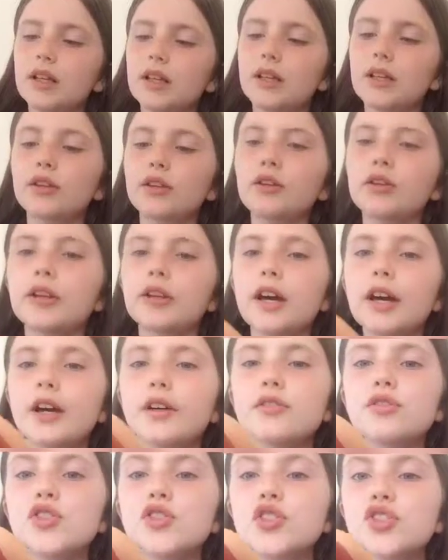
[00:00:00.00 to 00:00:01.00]
And look
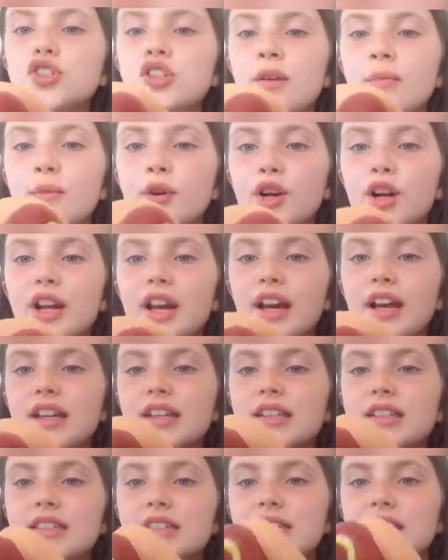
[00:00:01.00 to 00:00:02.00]
how shimmery
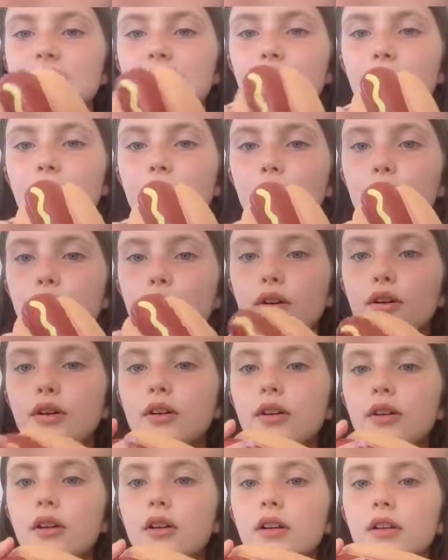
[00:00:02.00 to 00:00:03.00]
it is. Like,
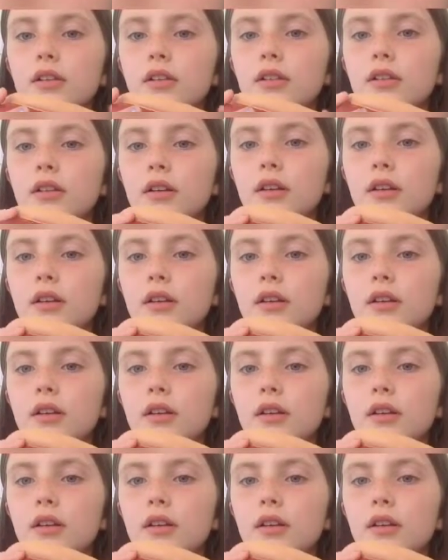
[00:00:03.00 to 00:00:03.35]
girl,